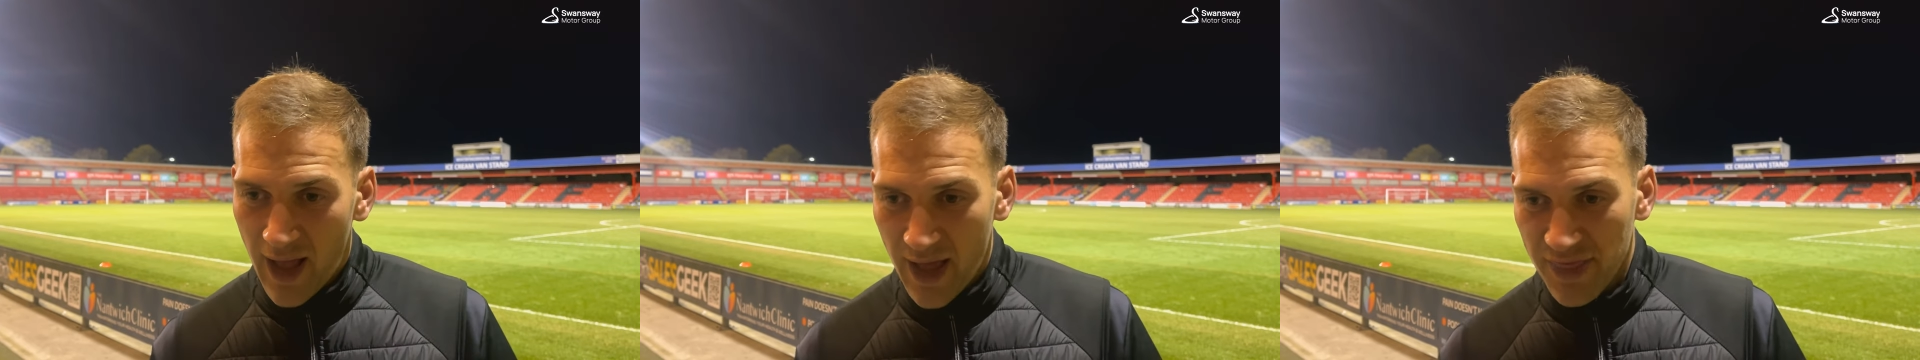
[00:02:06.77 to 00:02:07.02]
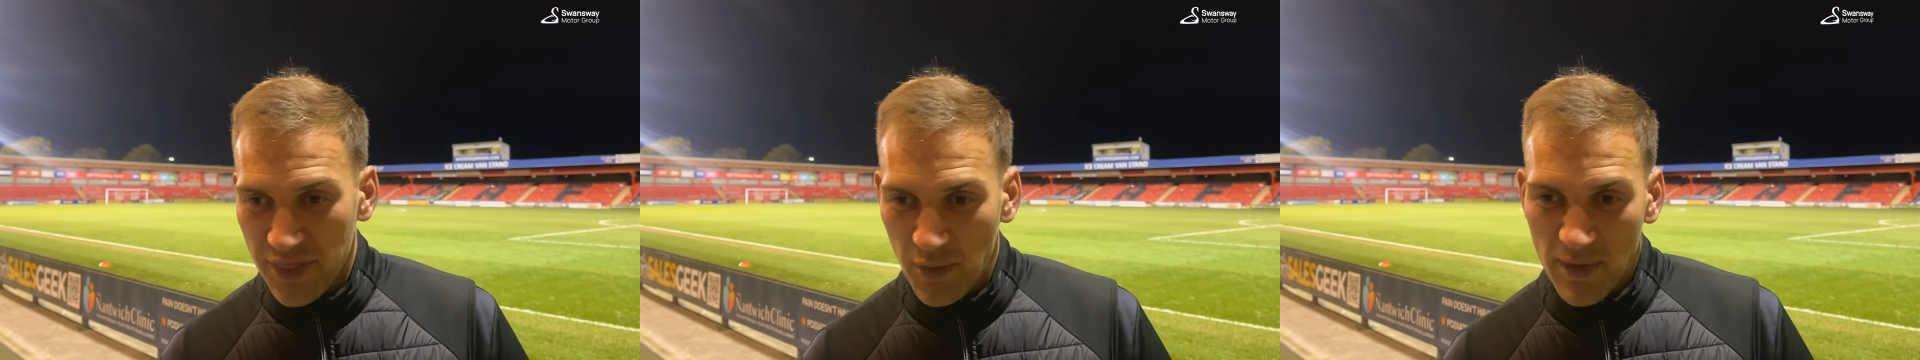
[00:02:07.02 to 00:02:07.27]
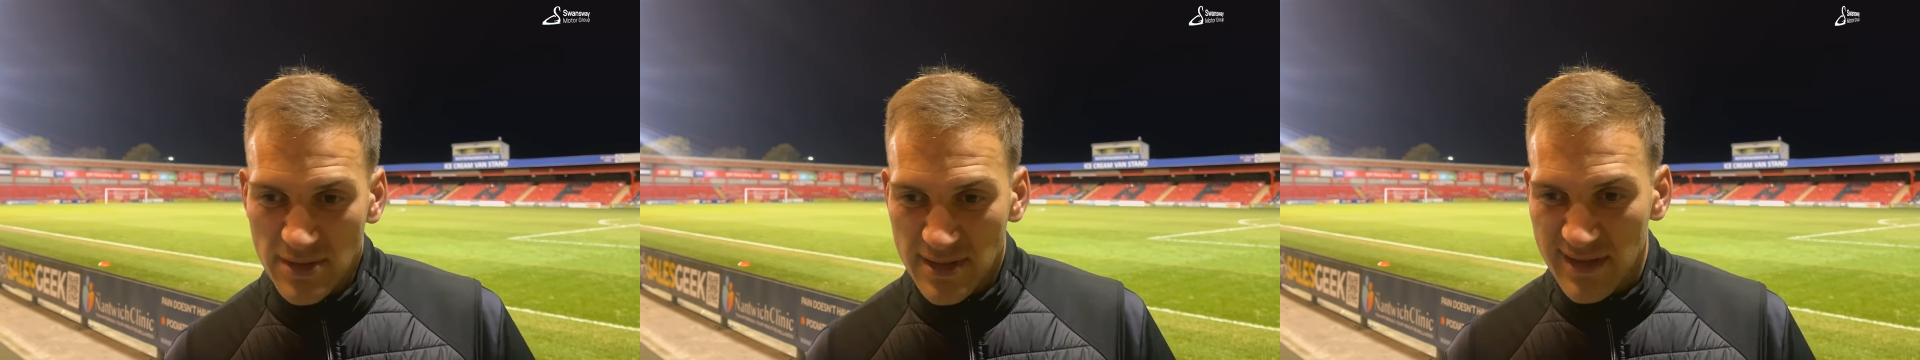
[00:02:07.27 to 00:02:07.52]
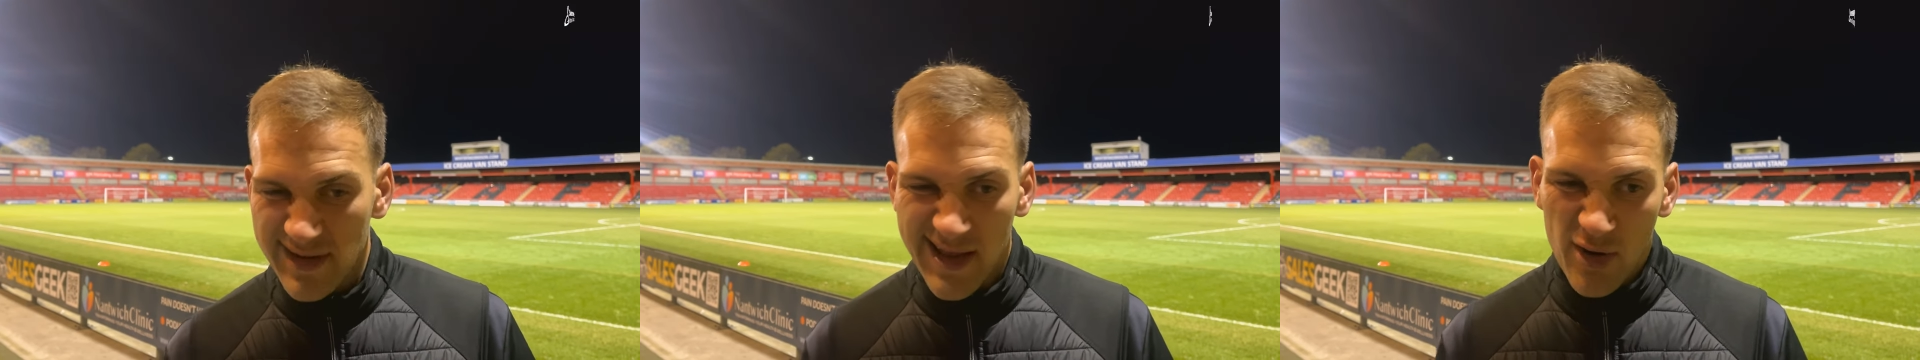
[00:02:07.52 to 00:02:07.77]
I thought it was a
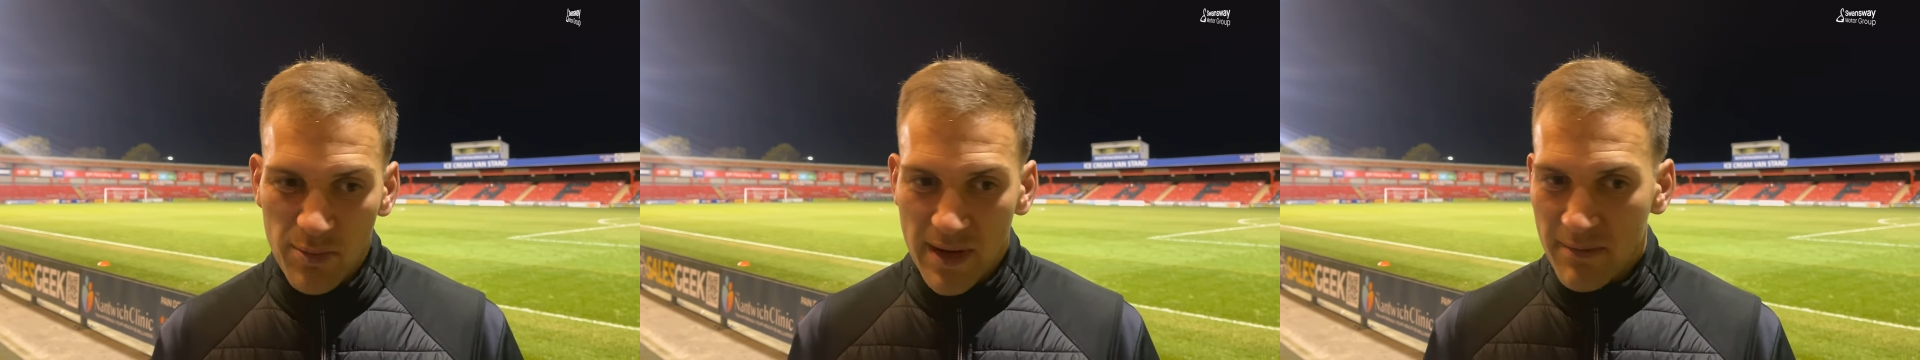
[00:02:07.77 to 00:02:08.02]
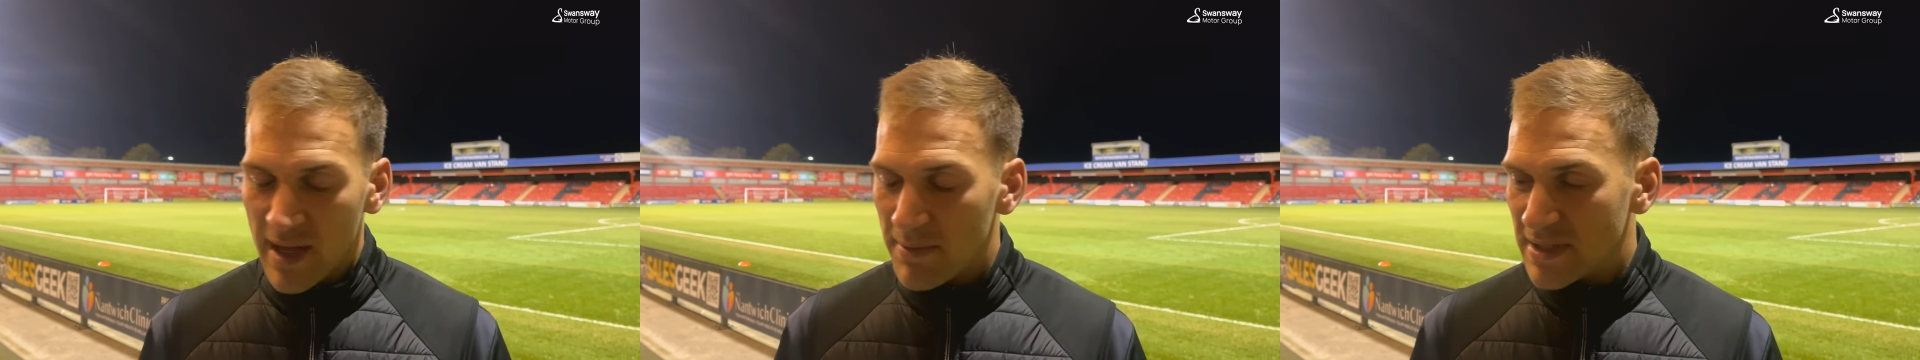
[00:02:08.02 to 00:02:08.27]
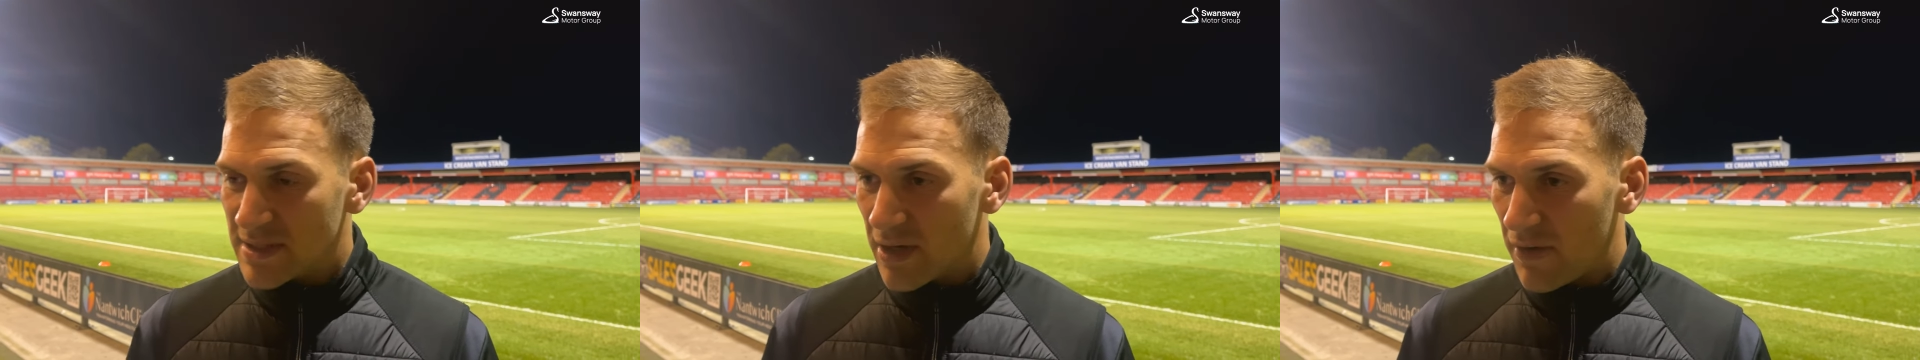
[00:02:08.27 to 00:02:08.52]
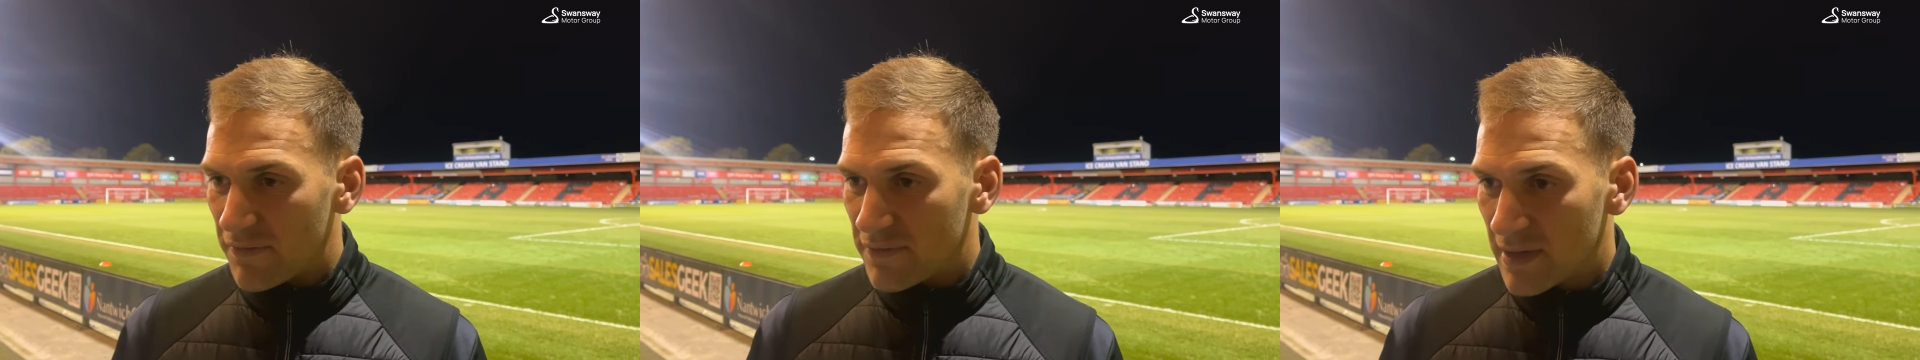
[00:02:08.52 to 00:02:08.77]
little bit maybe
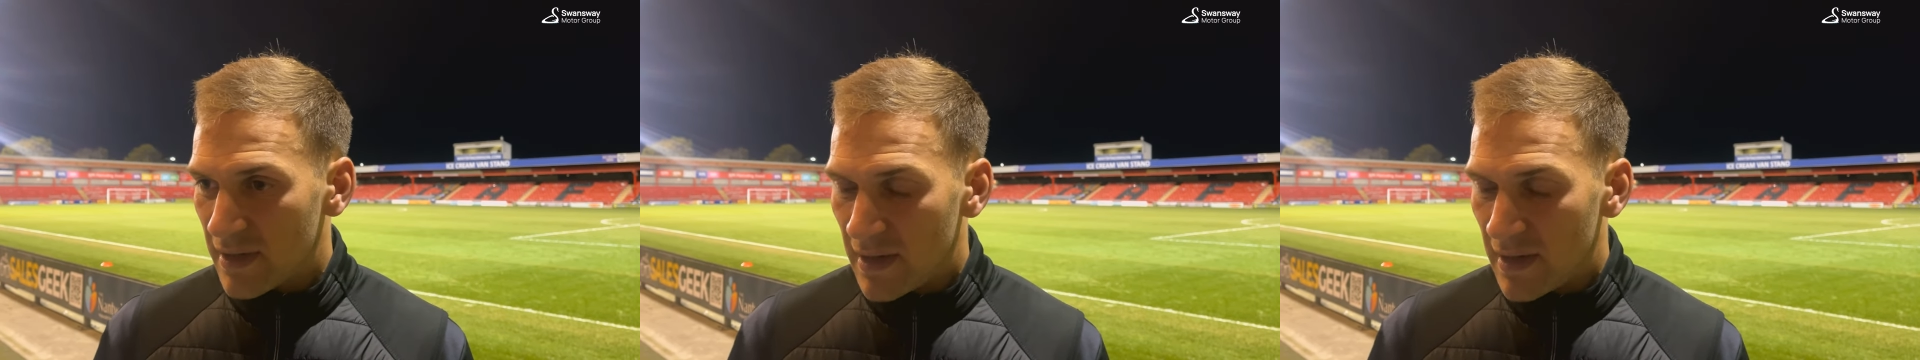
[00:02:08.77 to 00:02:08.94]
soft